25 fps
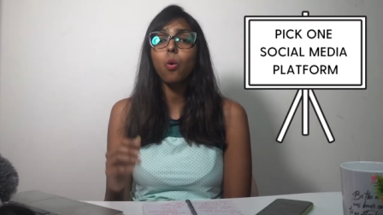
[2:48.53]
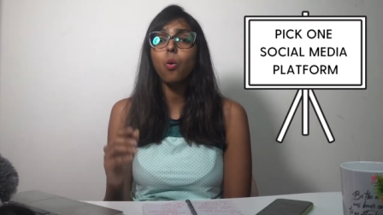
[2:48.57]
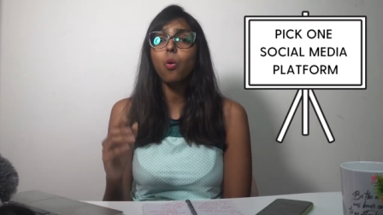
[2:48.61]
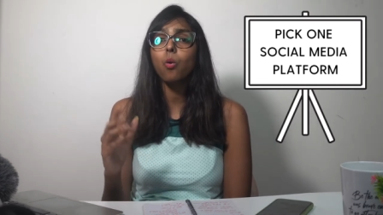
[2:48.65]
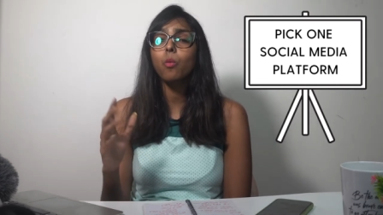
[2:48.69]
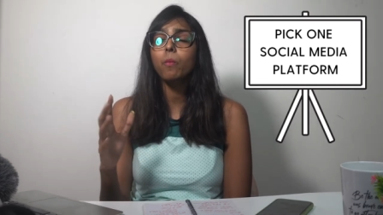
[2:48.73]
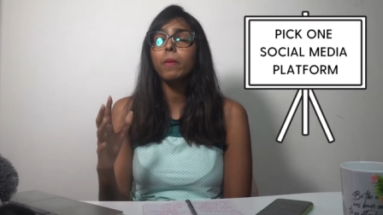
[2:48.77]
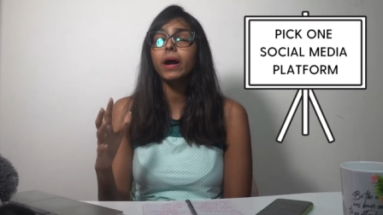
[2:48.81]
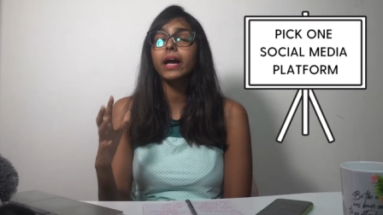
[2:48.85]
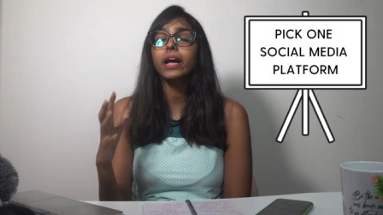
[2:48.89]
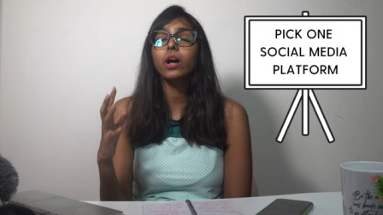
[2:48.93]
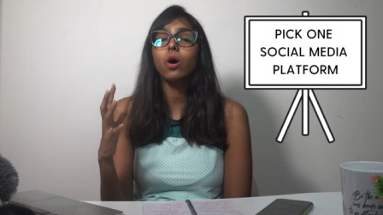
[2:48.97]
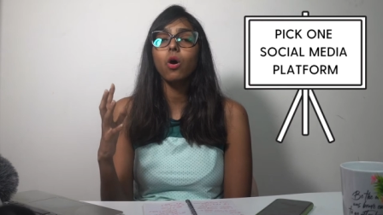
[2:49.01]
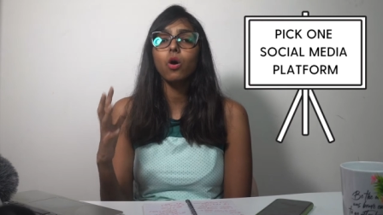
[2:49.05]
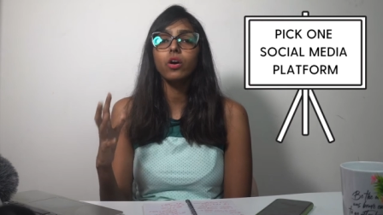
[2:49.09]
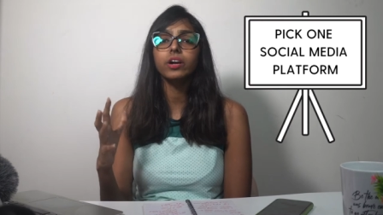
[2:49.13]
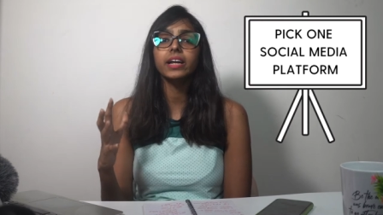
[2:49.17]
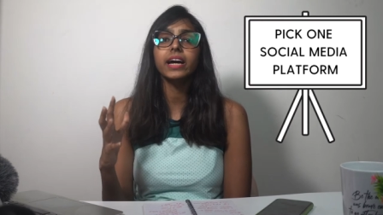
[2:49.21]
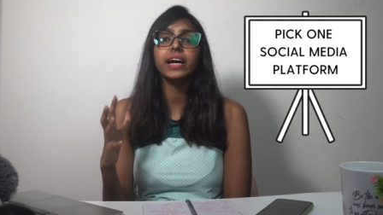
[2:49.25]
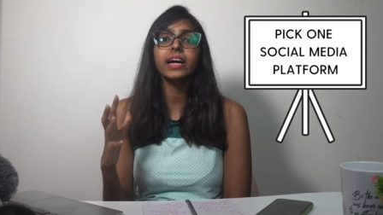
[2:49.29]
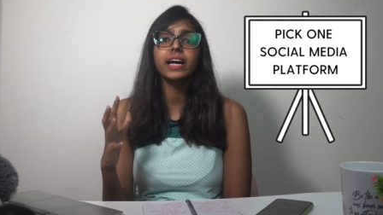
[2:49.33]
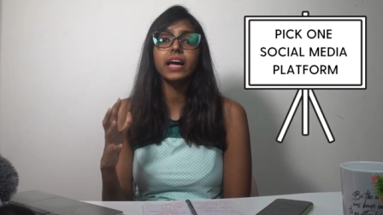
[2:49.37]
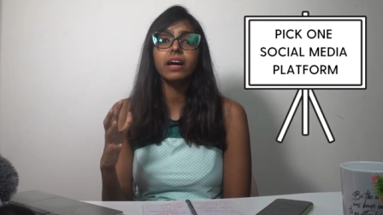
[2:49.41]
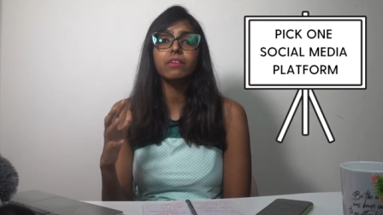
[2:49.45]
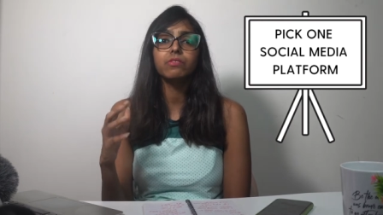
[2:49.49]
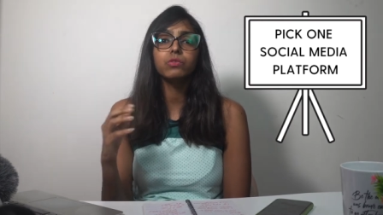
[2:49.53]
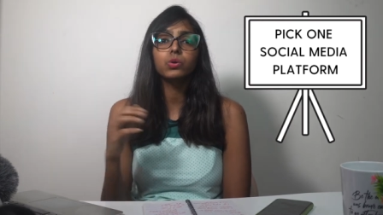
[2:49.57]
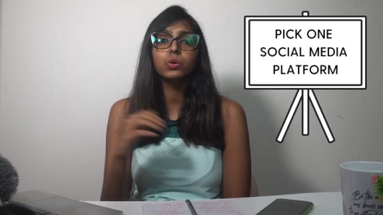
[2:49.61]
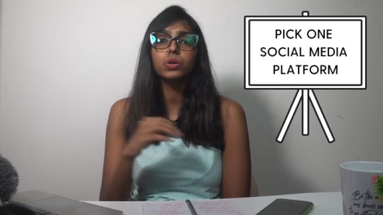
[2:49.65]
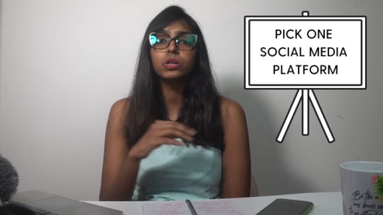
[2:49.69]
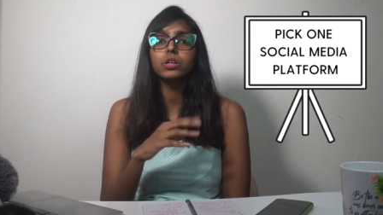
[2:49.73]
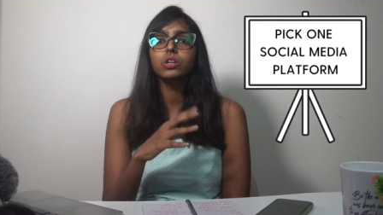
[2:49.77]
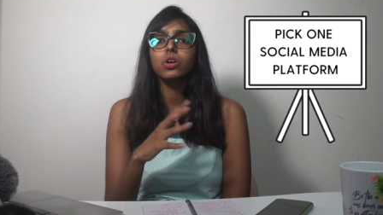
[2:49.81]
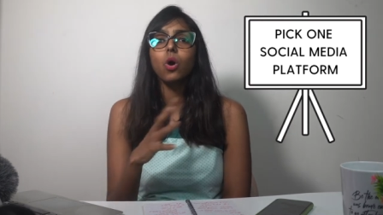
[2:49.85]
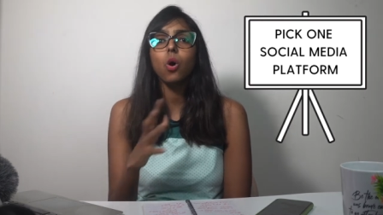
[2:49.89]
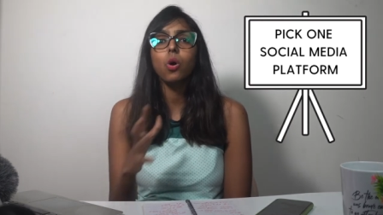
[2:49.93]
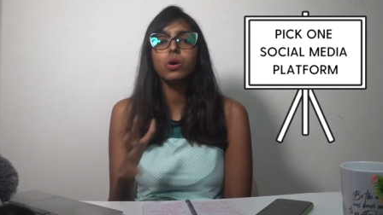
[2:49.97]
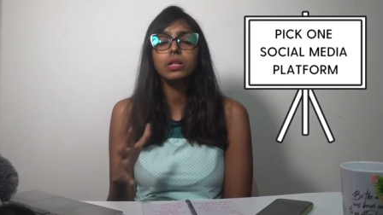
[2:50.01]
oh my God, I have to
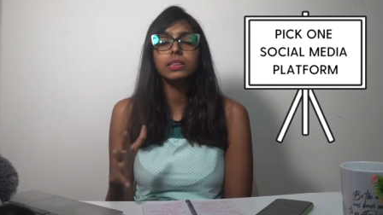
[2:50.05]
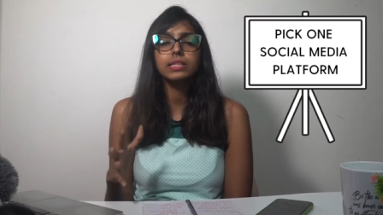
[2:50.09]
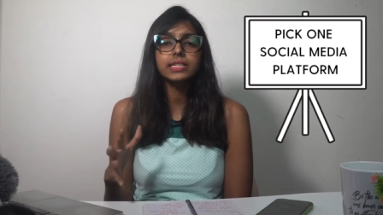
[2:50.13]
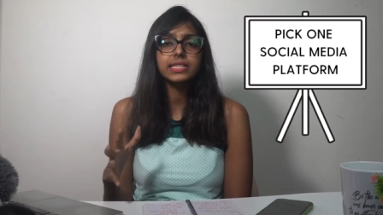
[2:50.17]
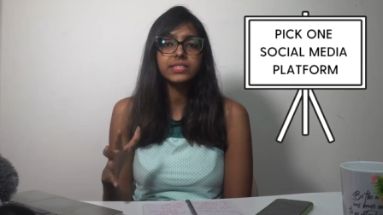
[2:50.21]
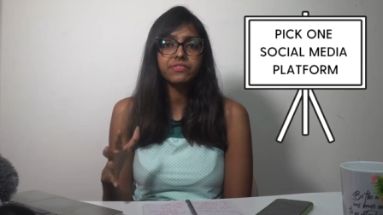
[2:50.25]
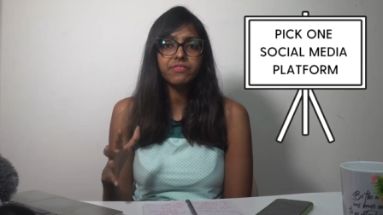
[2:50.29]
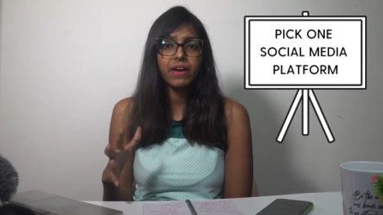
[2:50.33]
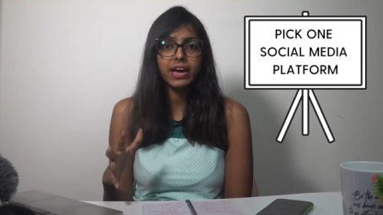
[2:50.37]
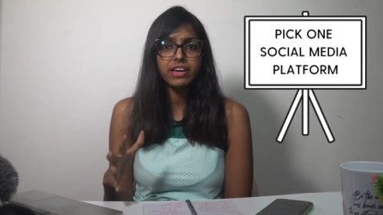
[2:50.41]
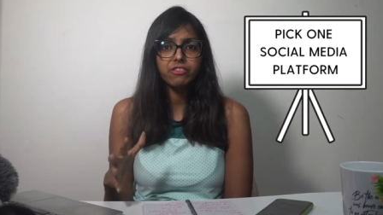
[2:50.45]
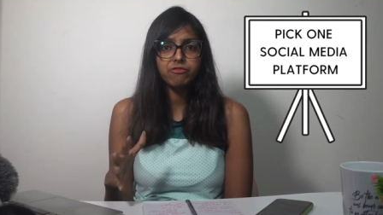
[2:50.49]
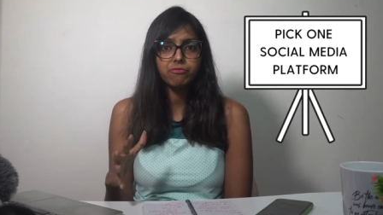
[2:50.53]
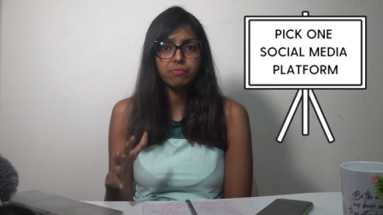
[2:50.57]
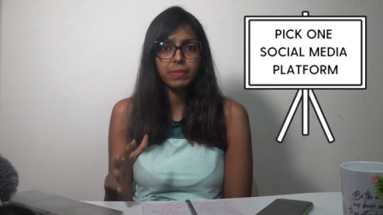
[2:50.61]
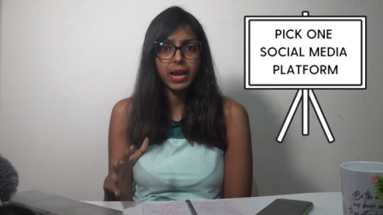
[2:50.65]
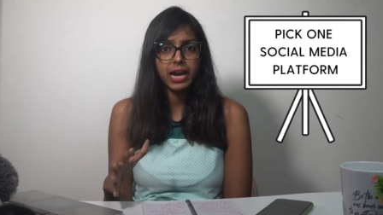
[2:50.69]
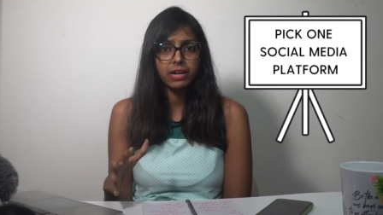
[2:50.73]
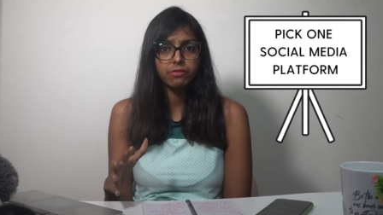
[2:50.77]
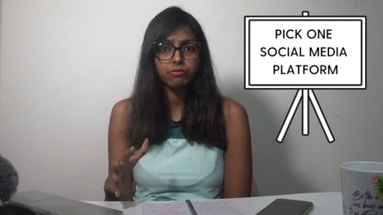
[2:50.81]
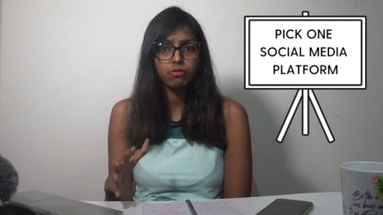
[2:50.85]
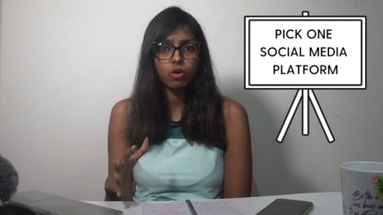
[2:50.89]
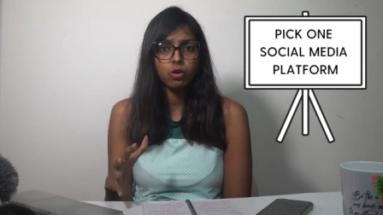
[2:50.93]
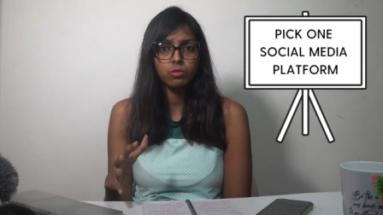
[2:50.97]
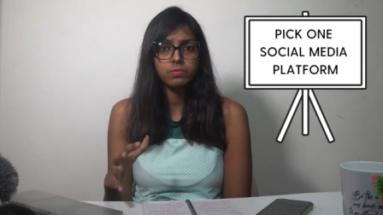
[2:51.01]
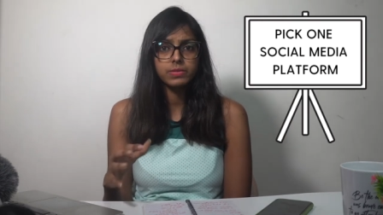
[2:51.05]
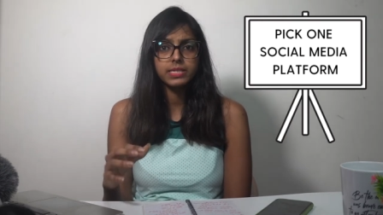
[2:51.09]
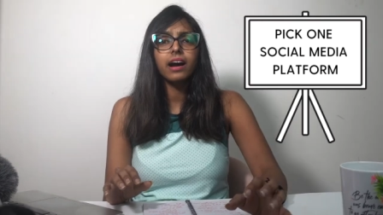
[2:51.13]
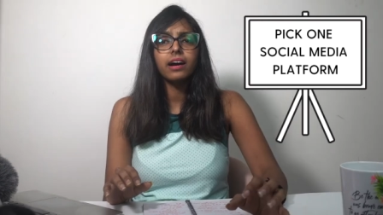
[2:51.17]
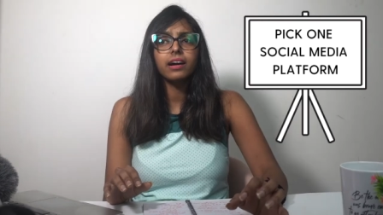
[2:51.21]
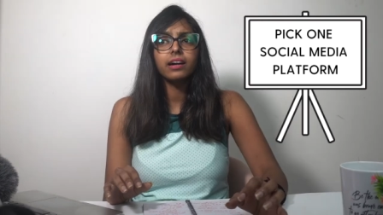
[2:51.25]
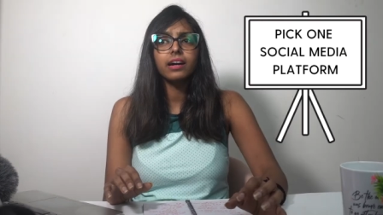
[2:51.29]
learn all these five platforms.